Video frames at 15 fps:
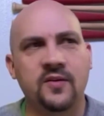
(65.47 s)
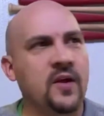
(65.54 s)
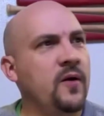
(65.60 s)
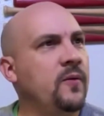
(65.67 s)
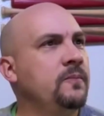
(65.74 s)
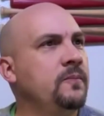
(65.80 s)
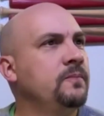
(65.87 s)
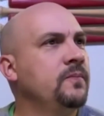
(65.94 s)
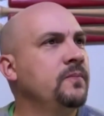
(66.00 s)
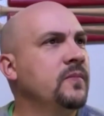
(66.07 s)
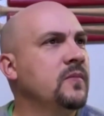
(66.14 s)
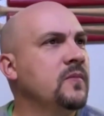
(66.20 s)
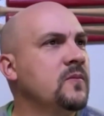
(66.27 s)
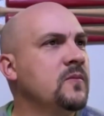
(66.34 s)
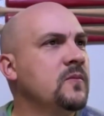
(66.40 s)
So,
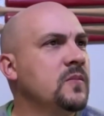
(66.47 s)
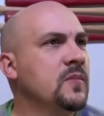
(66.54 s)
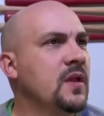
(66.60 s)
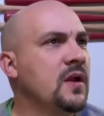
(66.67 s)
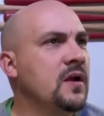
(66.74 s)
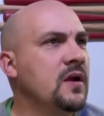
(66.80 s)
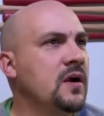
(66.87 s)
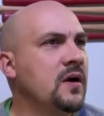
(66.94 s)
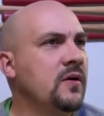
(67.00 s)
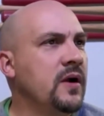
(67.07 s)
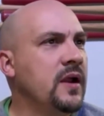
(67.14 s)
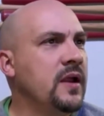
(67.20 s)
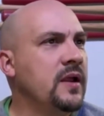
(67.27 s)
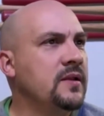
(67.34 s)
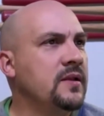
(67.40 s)
all
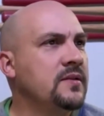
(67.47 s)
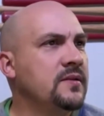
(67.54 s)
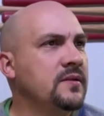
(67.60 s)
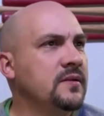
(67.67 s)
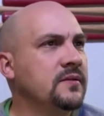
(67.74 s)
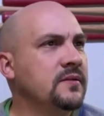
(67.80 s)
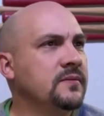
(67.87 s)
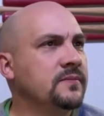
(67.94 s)
right.